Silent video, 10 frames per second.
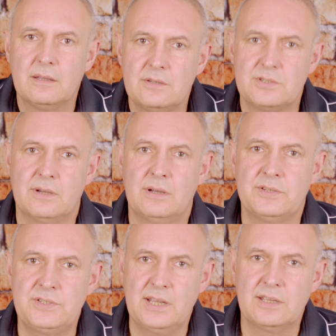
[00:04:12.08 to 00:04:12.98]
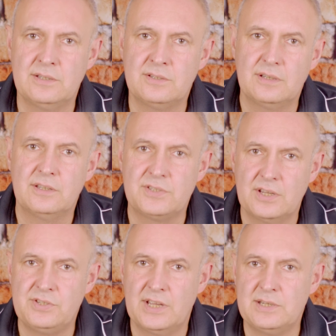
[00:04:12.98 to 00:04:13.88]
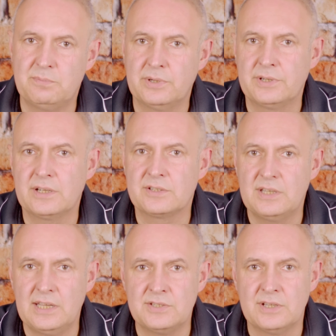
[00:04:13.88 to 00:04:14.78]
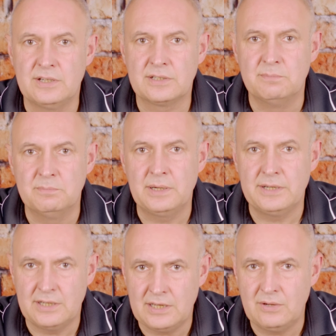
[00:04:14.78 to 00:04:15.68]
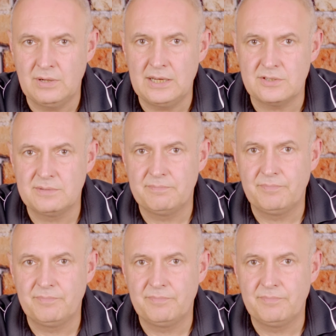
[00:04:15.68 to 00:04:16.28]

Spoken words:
So our second associated product is our combiner unit.